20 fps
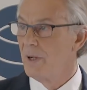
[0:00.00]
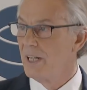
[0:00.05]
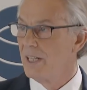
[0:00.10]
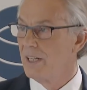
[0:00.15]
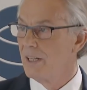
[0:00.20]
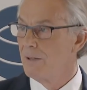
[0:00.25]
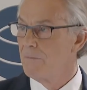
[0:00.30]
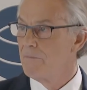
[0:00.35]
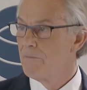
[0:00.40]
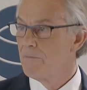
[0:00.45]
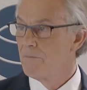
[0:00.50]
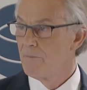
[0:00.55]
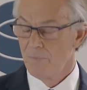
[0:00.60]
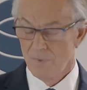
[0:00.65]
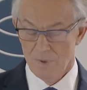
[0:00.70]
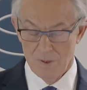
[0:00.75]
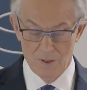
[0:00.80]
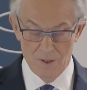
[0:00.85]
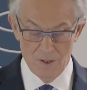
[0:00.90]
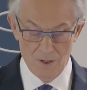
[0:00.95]
media,
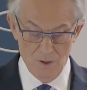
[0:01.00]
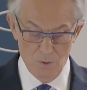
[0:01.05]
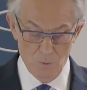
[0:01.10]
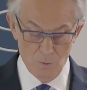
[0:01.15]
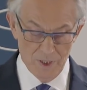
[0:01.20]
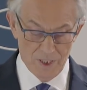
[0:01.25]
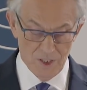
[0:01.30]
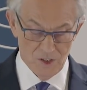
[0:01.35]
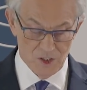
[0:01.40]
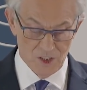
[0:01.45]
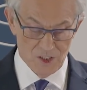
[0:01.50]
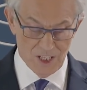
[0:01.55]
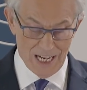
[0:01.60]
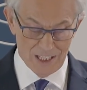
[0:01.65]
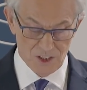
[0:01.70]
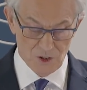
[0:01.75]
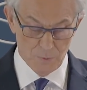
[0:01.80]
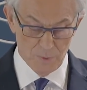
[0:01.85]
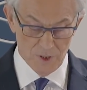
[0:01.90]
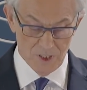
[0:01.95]
with its
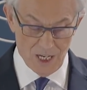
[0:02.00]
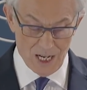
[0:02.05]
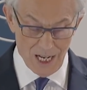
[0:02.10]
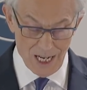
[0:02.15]
attachment to